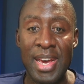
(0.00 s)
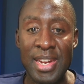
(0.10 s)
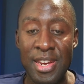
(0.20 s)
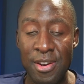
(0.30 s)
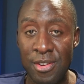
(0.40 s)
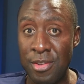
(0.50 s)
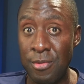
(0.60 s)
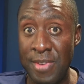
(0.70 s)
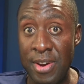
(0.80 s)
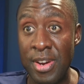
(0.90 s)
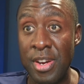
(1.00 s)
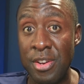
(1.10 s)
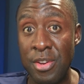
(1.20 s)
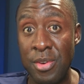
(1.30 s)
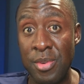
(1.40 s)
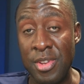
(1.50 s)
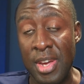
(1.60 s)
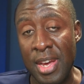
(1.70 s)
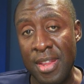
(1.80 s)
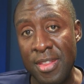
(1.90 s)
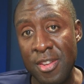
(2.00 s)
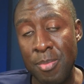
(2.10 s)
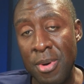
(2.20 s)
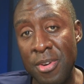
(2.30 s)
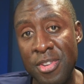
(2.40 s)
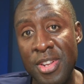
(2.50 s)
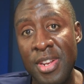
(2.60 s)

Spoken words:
And here's the very good news. This person